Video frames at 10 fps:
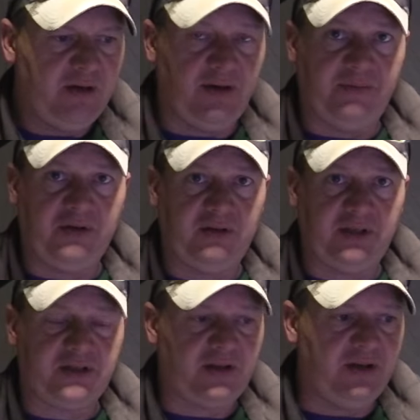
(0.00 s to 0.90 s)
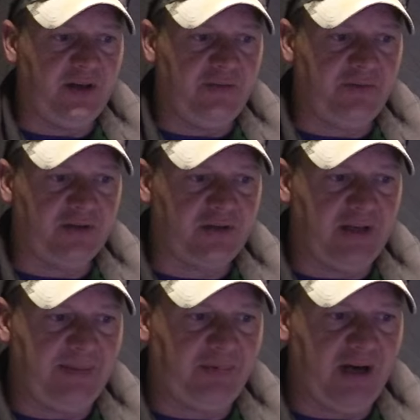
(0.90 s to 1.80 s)
I really like starting off with a
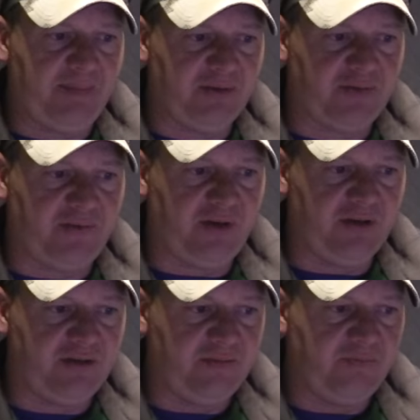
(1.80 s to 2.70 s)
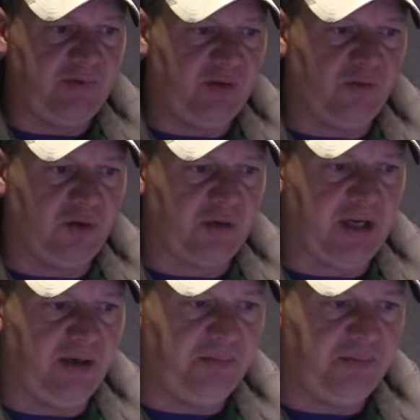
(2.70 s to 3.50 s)
Slab Rap as far as, you know, locator